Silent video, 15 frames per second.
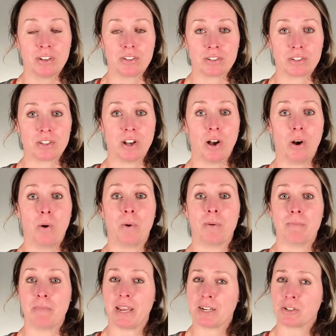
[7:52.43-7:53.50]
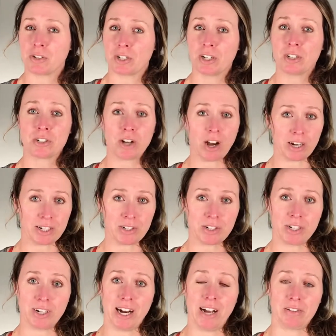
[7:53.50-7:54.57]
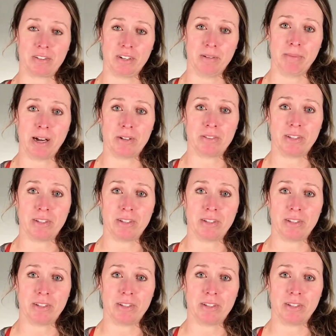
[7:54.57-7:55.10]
So make sure you're talking to your athlete about